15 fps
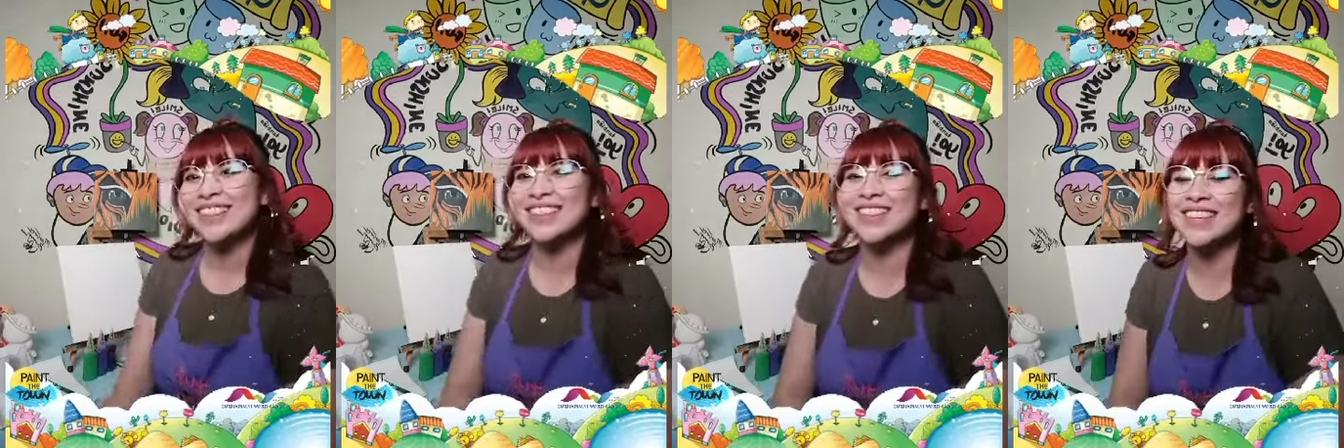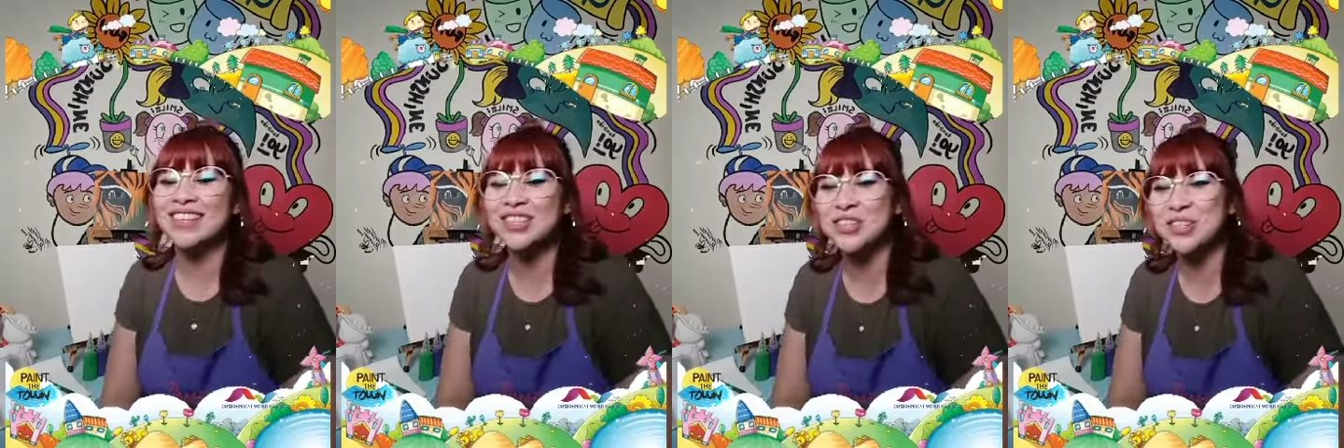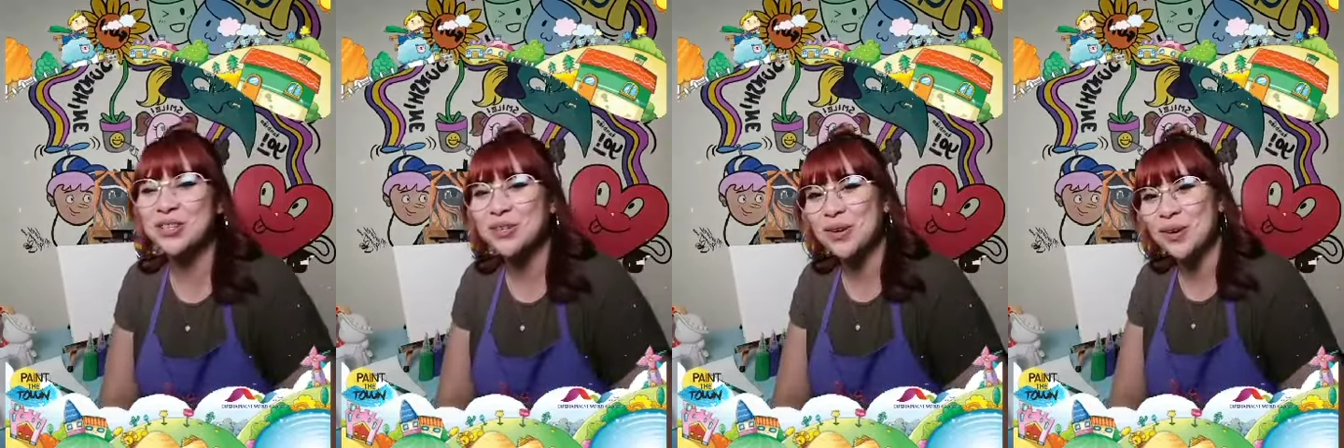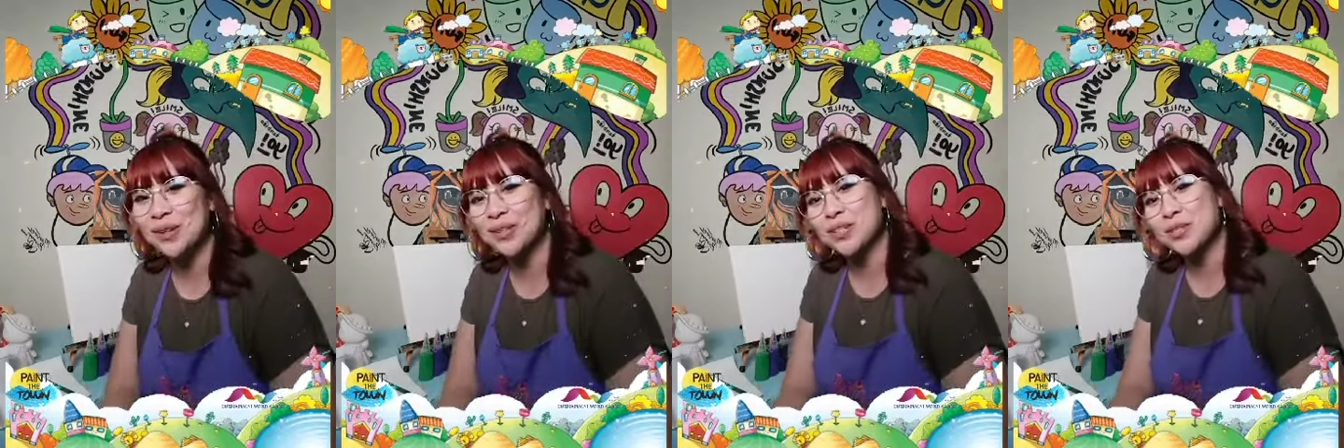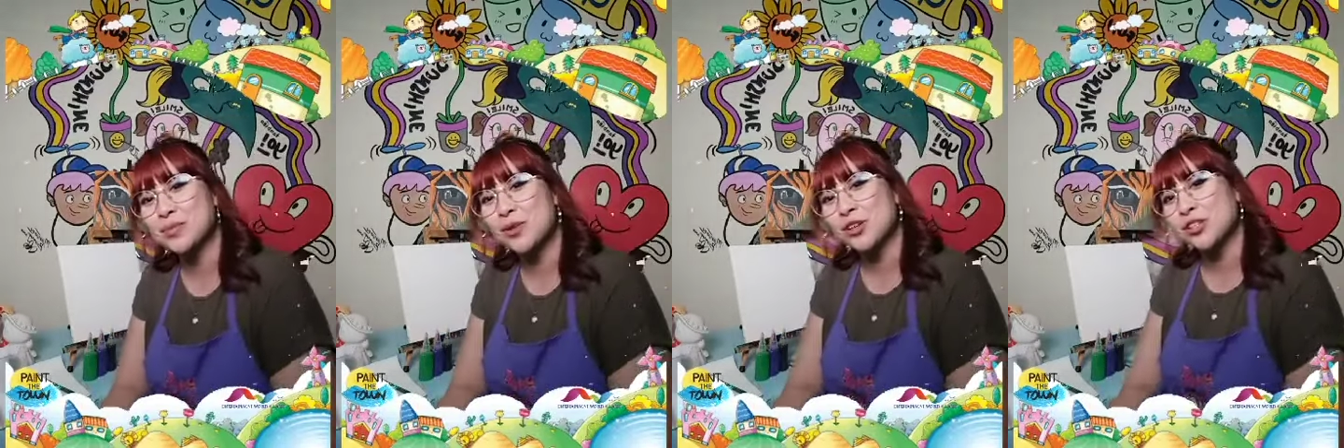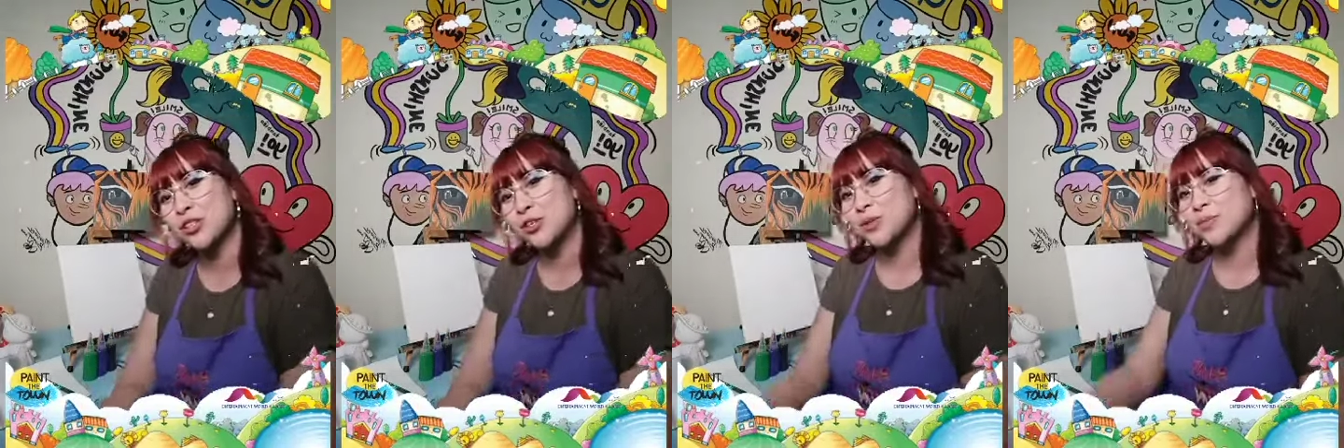This tutorial is
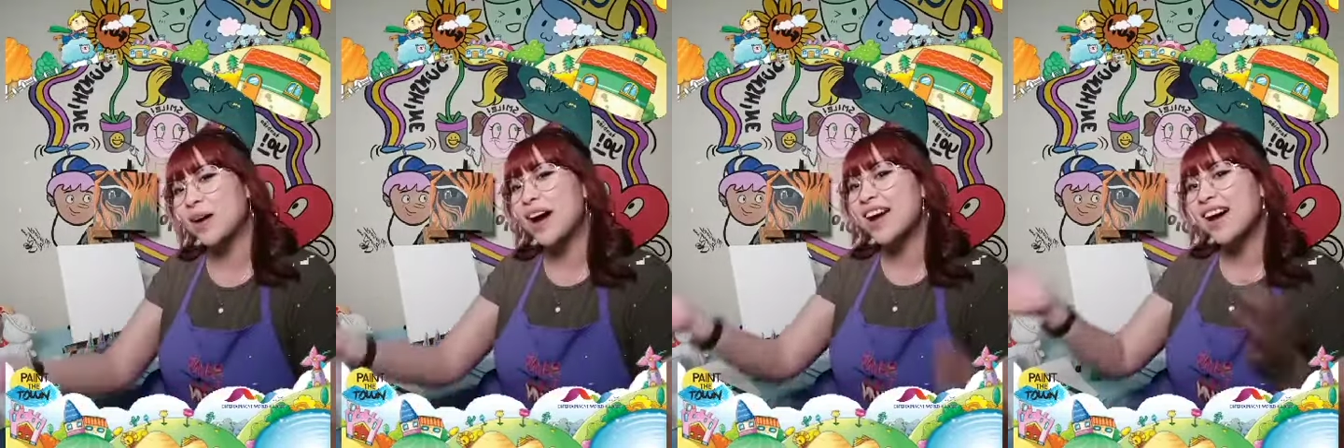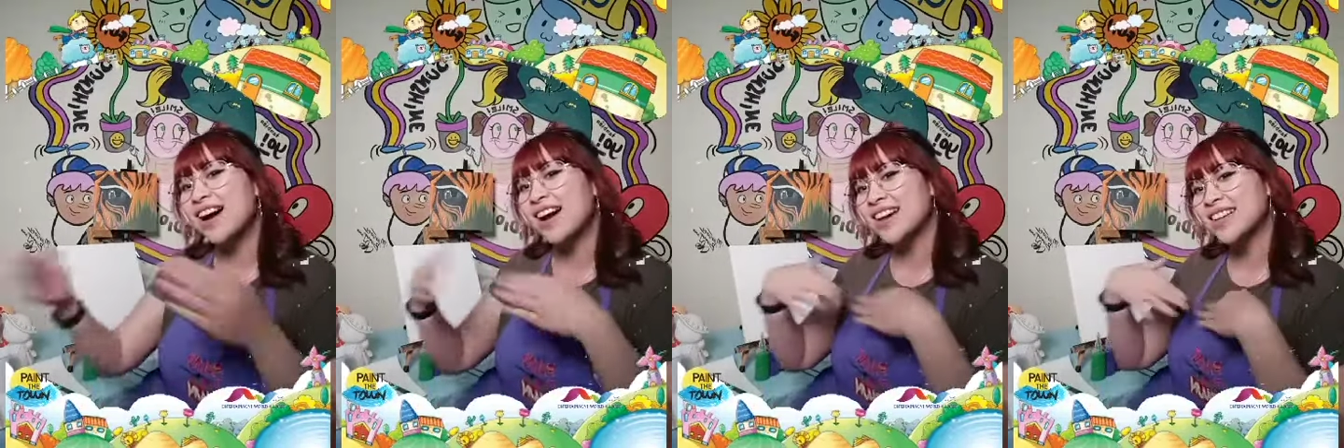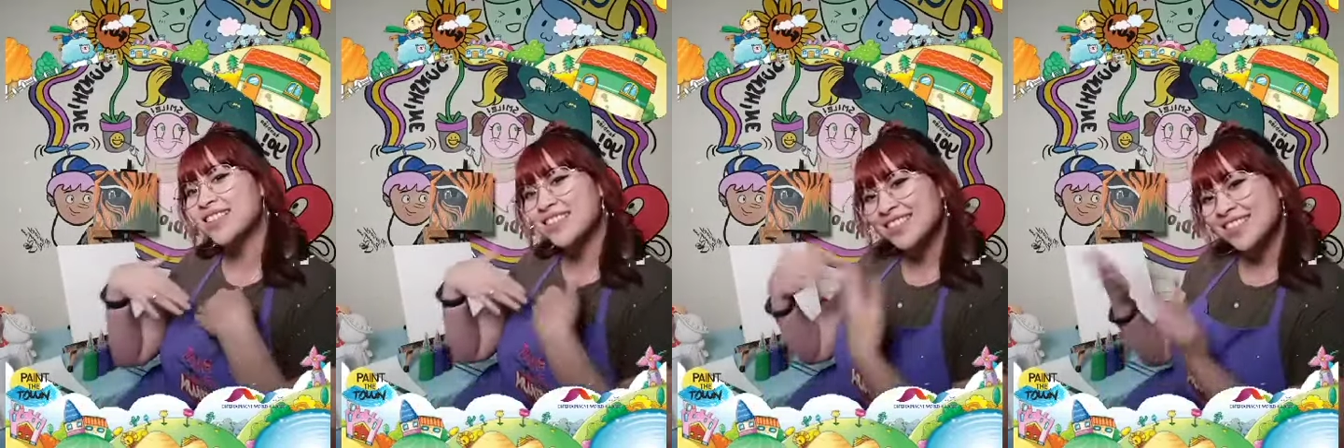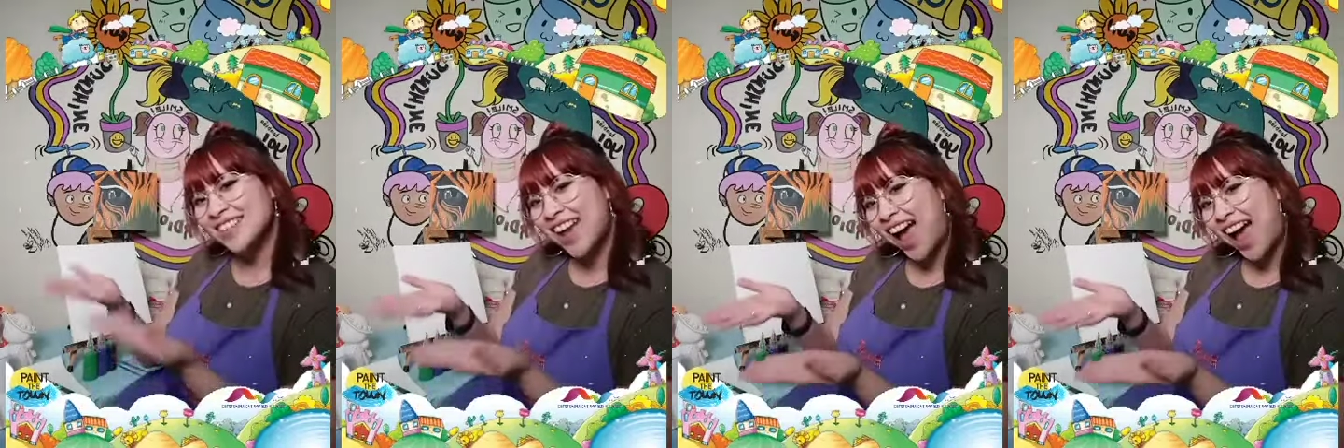brought to you by us.